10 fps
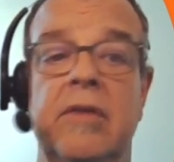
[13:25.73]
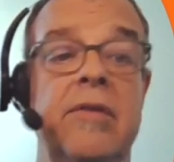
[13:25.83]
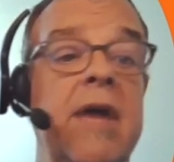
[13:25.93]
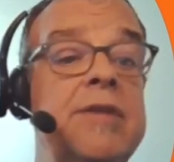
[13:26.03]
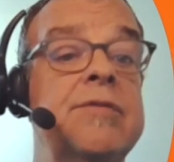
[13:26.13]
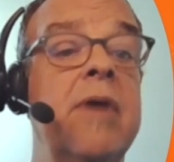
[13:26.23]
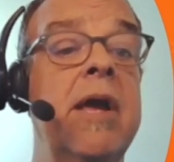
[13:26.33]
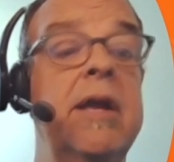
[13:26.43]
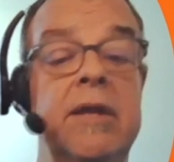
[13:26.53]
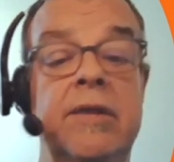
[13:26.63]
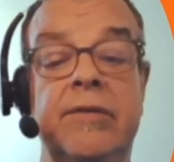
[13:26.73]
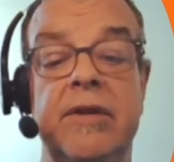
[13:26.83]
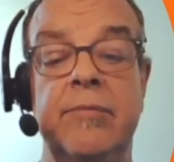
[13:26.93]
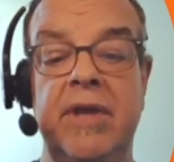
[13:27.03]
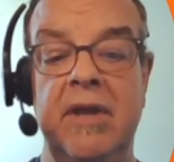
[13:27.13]
That's right, it's going
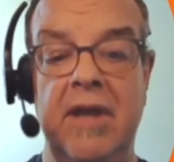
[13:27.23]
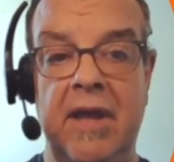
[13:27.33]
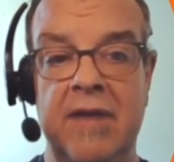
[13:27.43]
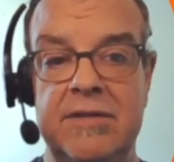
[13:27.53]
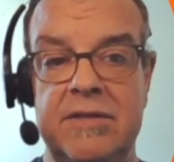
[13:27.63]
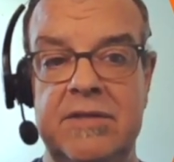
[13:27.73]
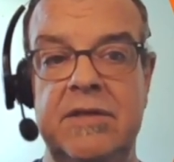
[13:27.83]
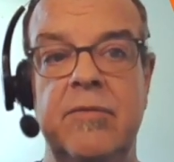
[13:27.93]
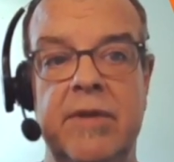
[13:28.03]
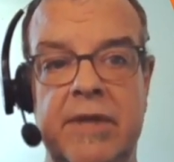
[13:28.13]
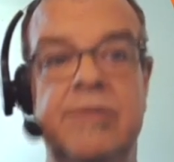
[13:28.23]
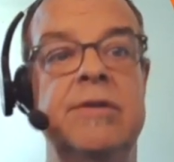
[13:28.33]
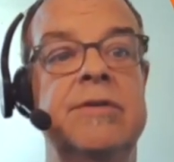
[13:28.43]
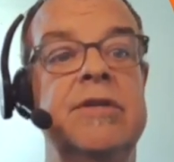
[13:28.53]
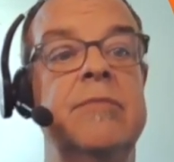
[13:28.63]
to be an entity
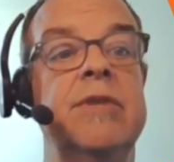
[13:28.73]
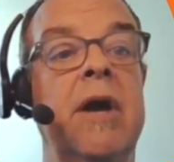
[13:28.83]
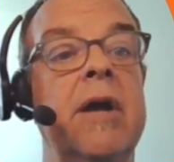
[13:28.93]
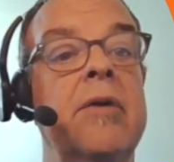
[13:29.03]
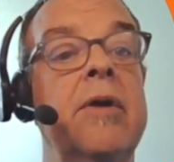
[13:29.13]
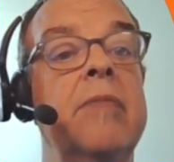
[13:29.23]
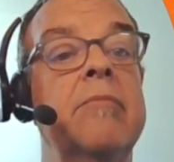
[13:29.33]
relationship diagram.